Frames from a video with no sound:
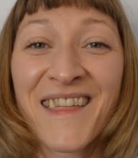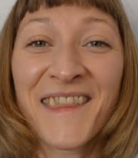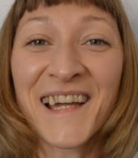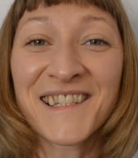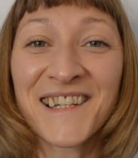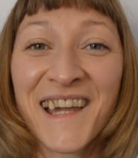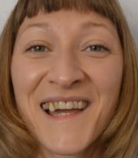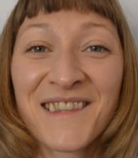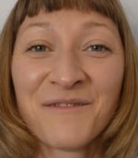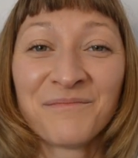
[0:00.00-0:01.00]
Thanks
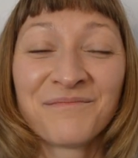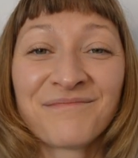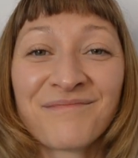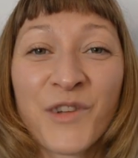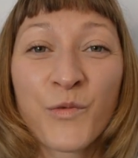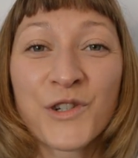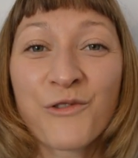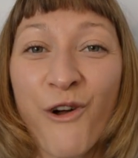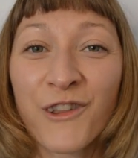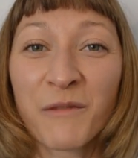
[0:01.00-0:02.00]
again.
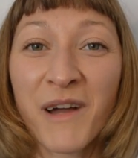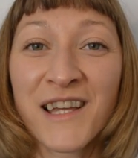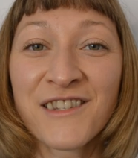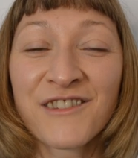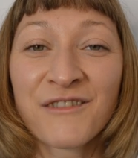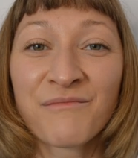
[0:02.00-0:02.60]
Wish you all the best